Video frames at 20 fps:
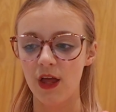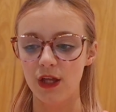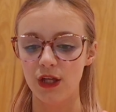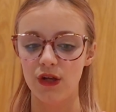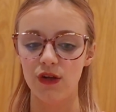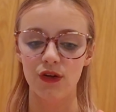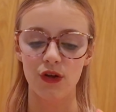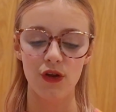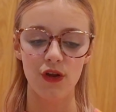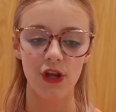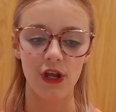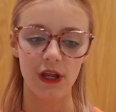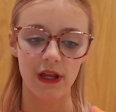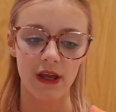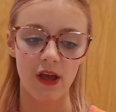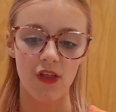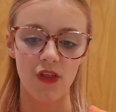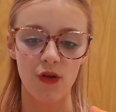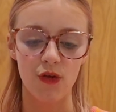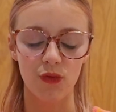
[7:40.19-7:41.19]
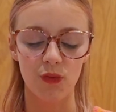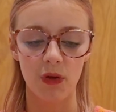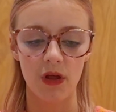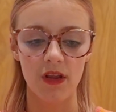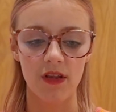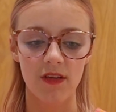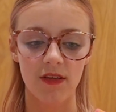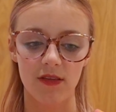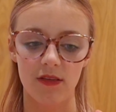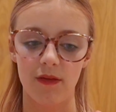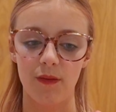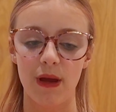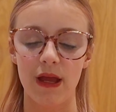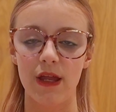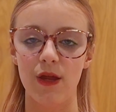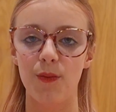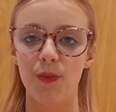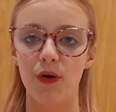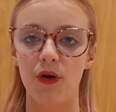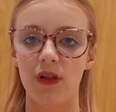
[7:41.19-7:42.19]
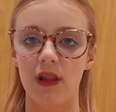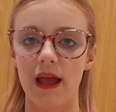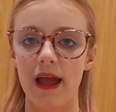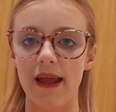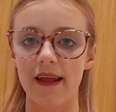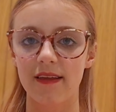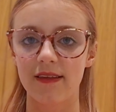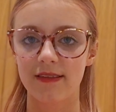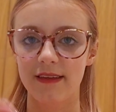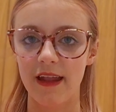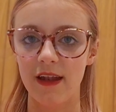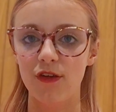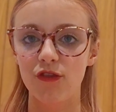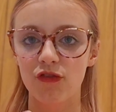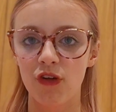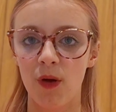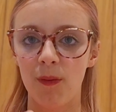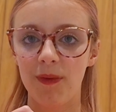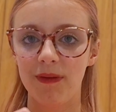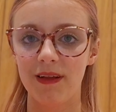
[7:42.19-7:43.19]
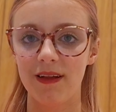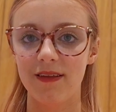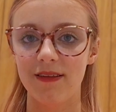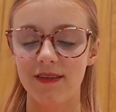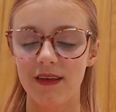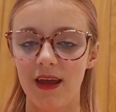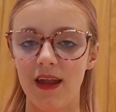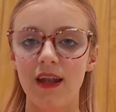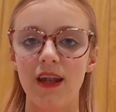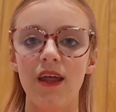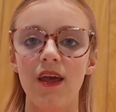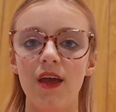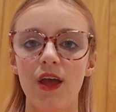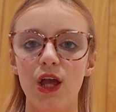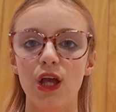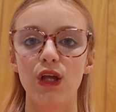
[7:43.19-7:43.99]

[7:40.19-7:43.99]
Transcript: You know, you can get those ones where you put like scent droplets in.